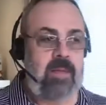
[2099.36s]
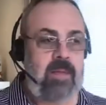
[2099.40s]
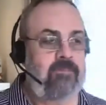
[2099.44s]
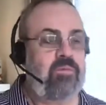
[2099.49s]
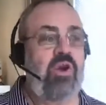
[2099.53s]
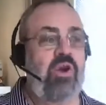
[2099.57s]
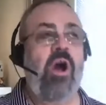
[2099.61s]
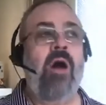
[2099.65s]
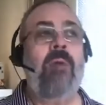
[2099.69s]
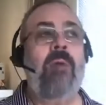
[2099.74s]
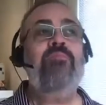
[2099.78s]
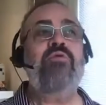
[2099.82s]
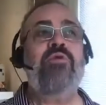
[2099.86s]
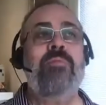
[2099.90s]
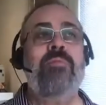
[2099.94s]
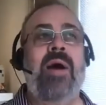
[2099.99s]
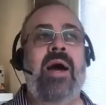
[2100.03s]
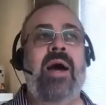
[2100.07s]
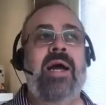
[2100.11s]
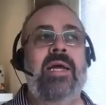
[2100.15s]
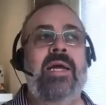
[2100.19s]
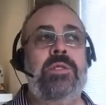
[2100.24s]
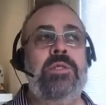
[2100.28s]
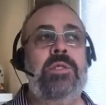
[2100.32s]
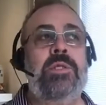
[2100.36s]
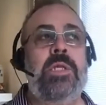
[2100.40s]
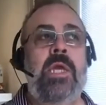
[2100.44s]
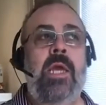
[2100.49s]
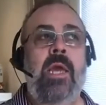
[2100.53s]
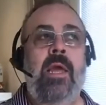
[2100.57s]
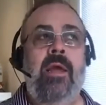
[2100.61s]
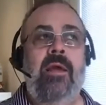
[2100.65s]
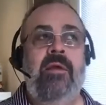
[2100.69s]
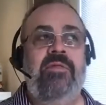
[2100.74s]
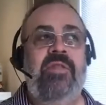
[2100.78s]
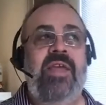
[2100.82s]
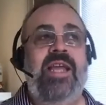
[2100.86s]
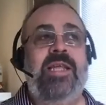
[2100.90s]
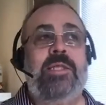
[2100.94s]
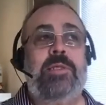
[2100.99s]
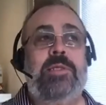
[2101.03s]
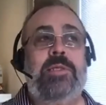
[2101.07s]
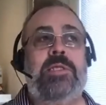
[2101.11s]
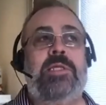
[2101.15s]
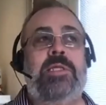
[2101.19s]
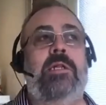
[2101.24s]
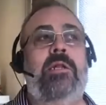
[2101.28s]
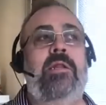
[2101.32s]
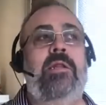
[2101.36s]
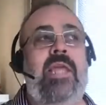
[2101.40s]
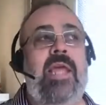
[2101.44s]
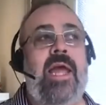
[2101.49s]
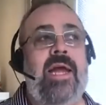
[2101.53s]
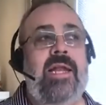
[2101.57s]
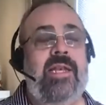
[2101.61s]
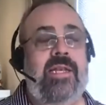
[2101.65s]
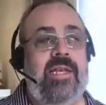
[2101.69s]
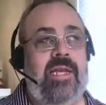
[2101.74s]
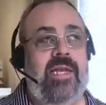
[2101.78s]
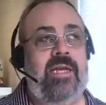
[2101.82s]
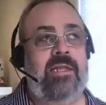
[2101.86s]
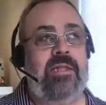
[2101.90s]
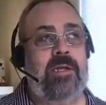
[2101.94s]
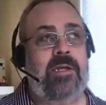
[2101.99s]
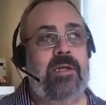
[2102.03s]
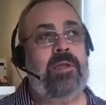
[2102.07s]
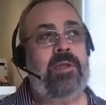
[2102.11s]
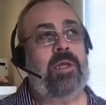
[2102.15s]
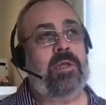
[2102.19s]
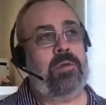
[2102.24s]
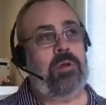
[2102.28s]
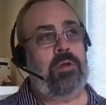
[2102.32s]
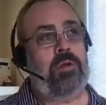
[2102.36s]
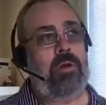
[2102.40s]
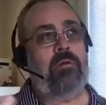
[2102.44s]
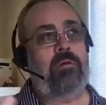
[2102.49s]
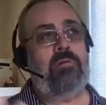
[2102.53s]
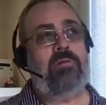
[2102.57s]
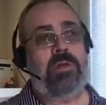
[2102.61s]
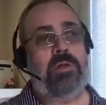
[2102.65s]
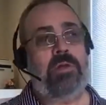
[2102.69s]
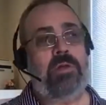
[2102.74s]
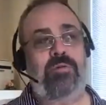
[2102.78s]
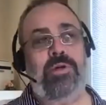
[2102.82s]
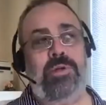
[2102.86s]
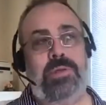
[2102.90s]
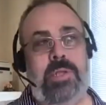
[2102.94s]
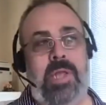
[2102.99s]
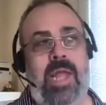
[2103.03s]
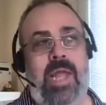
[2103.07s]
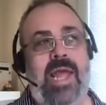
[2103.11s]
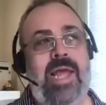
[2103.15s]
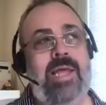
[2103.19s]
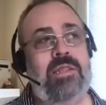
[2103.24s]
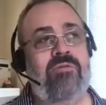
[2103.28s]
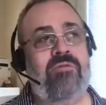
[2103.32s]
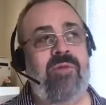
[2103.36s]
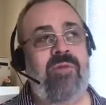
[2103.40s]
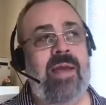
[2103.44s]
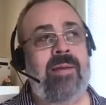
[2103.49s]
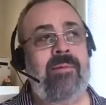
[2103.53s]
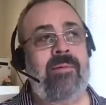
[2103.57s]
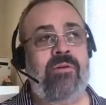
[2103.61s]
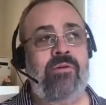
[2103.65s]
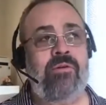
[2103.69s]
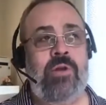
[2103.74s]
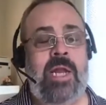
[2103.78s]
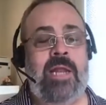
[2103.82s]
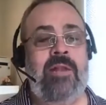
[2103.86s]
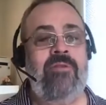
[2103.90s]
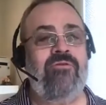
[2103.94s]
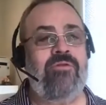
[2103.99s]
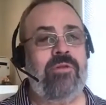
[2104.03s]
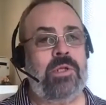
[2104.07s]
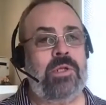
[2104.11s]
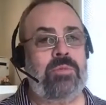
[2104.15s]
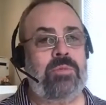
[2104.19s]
compromised, there's still the idea that says, this person has the right credentials,